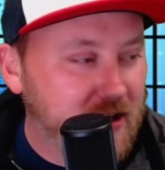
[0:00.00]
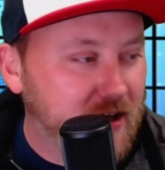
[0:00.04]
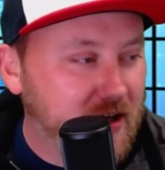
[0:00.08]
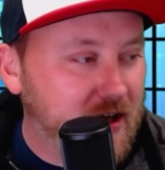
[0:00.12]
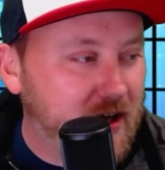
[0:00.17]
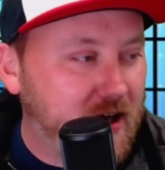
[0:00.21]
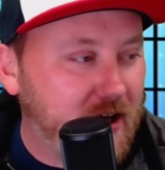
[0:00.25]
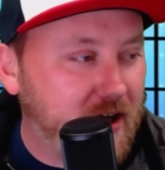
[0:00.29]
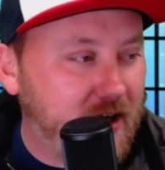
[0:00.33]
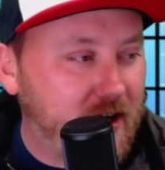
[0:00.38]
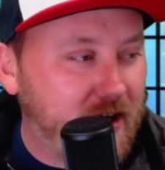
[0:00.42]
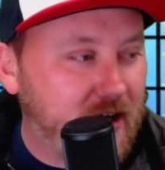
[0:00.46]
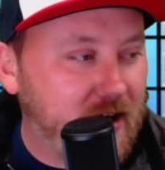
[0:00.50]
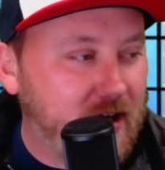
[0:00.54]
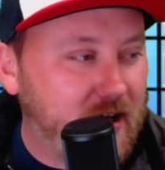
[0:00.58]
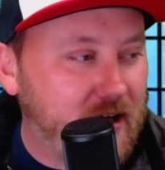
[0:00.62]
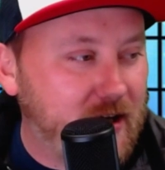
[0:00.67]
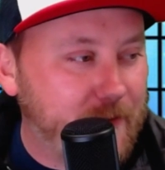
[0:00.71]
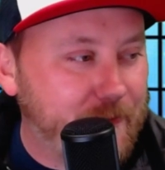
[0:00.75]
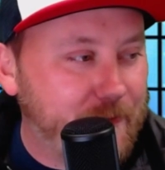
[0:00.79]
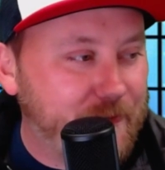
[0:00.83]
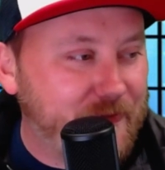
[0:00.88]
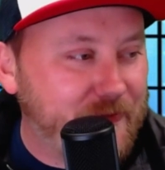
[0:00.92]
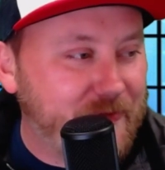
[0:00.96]

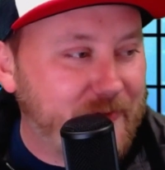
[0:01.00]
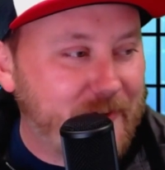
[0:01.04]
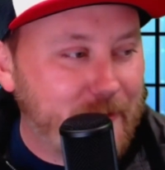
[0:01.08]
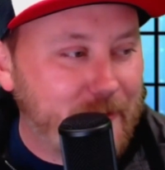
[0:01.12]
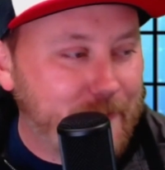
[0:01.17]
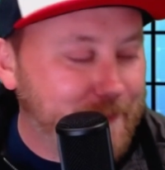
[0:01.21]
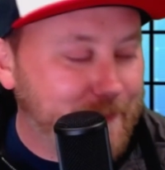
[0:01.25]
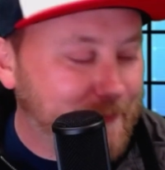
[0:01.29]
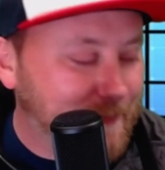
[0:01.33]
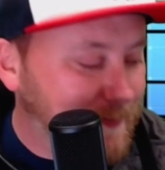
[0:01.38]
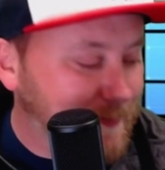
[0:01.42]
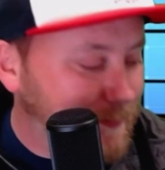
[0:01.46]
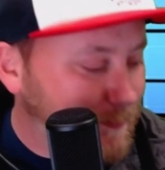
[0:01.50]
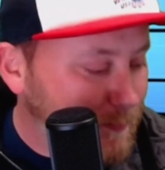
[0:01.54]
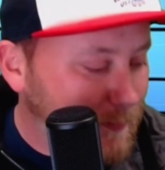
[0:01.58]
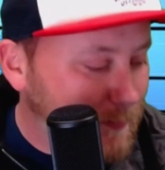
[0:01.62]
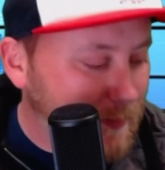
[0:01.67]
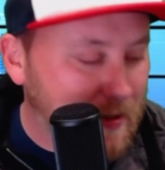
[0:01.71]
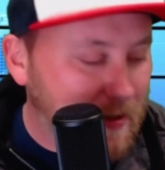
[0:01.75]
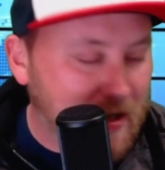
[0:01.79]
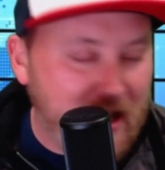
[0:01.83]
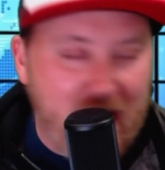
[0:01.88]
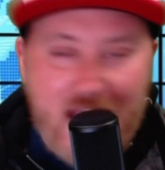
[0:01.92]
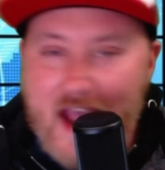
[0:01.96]
Half
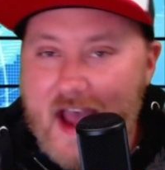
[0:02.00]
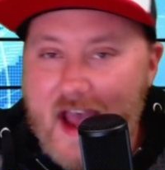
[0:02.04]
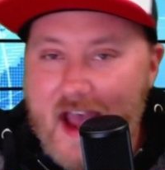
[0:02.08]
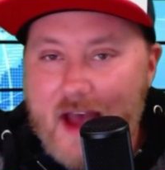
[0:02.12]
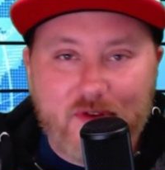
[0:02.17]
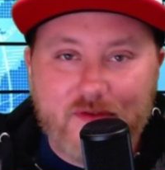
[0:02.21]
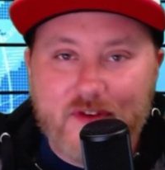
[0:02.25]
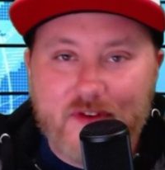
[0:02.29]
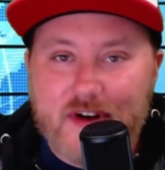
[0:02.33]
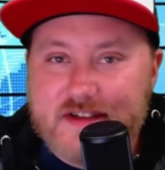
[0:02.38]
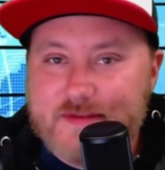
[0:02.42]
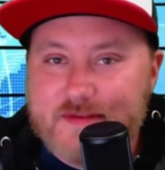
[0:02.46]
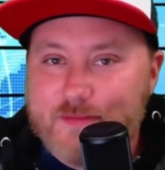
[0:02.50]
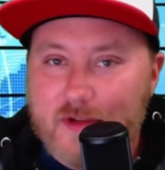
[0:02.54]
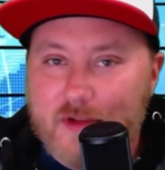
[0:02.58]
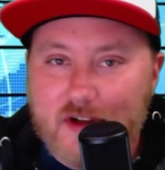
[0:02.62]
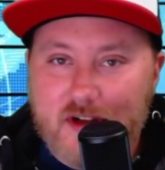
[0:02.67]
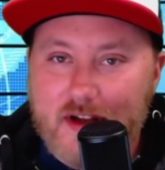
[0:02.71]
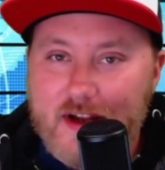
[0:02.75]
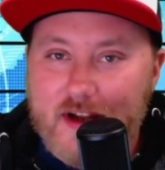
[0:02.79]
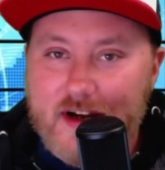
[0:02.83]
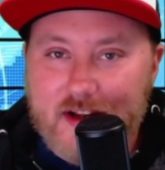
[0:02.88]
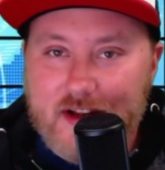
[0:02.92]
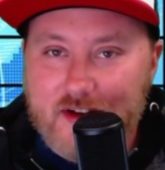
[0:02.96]
of us
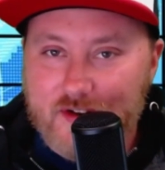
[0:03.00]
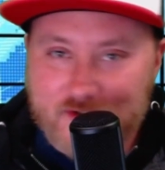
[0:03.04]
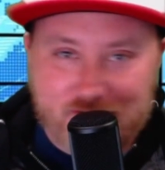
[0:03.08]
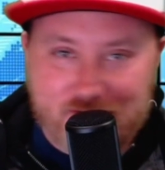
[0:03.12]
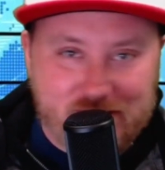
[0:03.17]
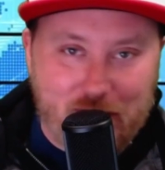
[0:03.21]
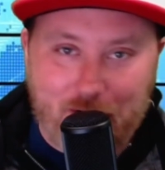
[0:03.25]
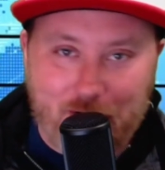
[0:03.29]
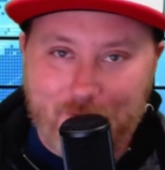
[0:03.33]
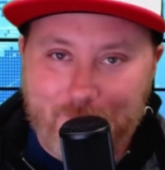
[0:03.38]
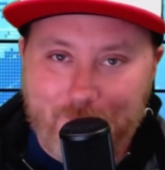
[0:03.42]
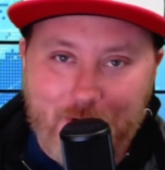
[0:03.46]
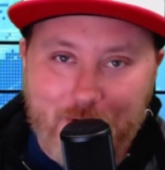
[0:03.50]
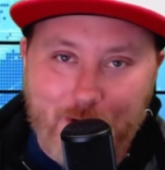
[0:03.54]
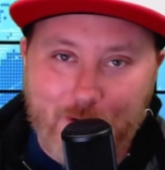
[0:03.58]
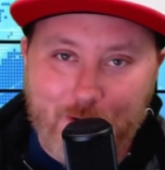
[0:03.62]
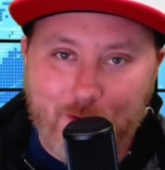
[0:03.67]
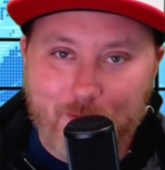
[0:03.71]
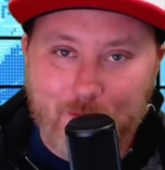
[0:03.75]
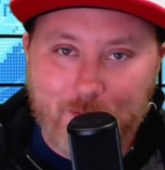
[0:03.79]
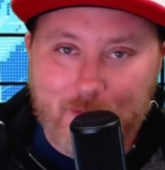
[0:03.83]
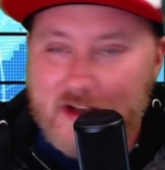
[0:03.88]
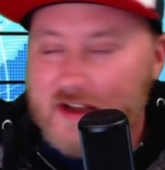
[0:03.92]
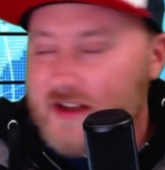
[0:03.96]
millennials don't vote
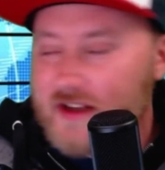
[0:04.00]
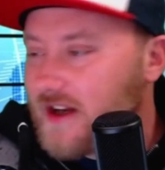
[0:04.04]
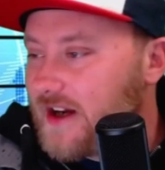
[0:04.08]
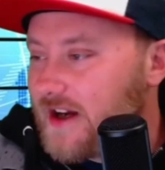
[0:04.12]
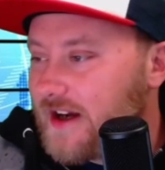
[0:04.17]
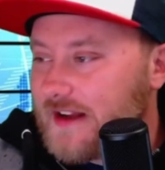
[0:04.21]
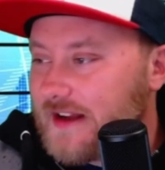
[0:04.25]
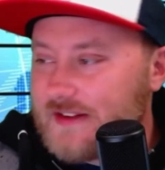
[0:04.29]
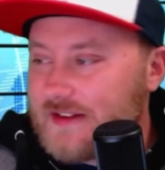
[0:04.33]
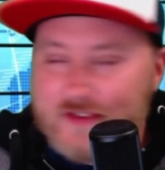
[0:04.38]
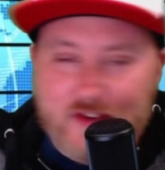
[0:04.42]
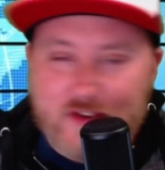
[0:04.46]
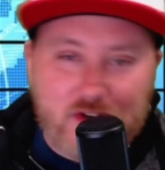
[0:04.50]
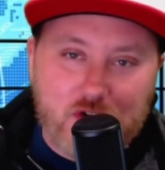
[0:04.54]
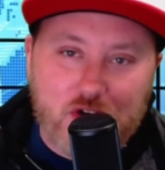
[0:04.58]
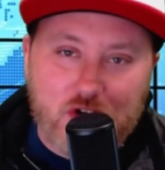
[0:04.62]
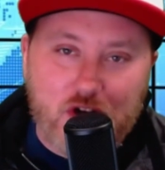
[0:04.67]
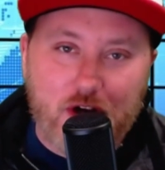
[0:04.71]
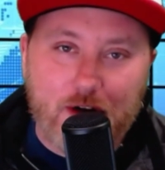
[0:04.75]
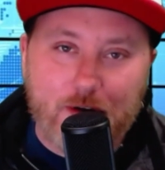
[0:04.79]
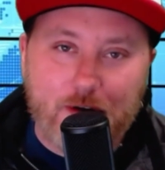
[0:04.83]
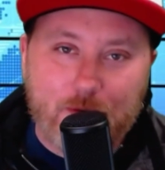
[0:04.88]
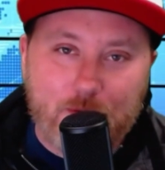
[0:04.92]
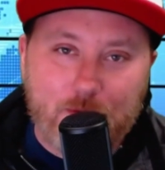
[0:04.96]
because,
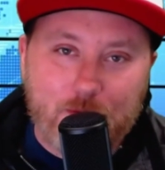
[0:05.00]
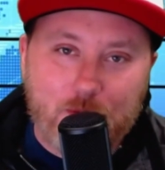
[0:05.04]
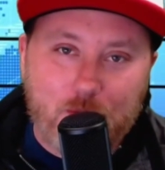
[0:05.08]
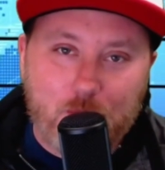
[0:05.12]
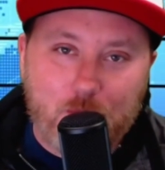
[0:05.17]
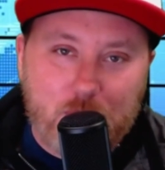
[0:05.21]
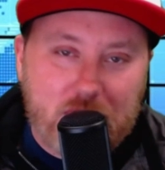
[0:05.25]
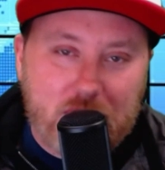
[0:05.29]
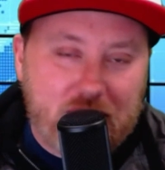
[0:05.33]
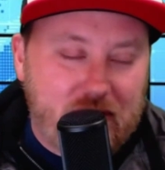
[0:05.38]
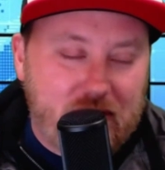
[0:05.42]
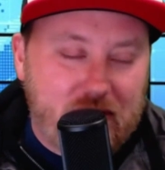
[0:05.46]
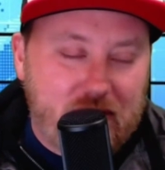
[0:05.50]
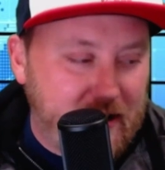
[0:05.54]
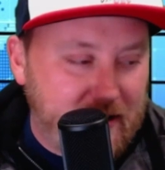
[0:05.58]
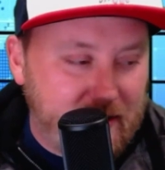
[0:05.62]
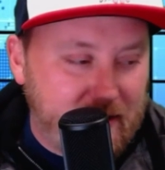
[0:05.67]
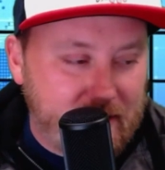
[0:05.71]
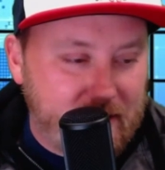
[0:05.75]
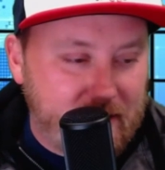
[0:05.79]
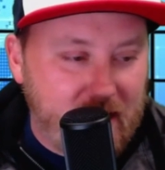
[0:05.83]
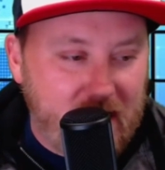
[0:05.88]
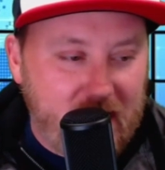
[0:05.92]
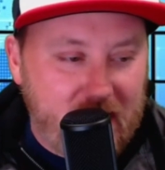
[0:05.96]
we
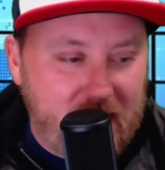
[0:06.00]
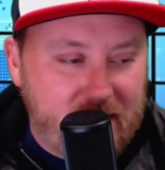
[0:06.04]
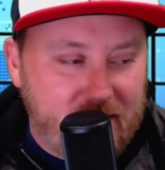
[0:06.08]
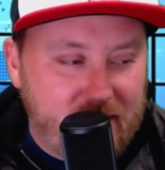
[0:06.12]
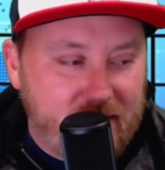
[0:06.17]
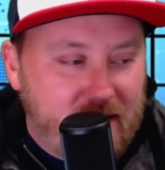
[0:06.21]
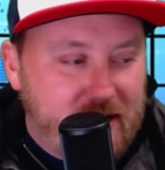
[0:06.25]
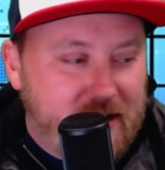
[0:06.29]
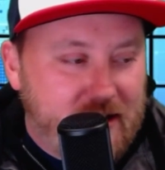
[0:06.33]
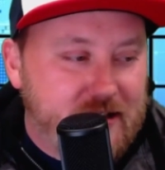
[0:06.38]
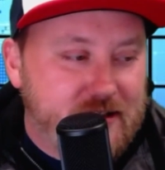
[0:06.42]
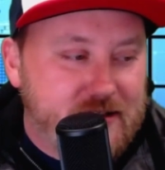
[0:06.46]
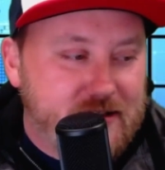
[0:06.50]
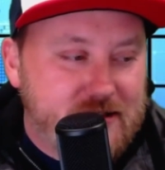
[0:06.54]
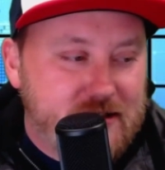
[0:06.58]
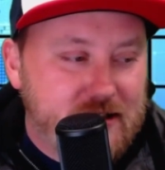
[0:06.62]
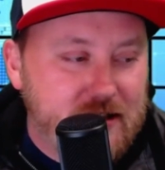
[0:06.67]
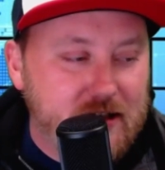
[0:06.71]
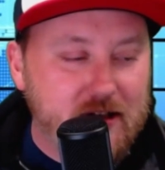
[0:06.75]
think that it's,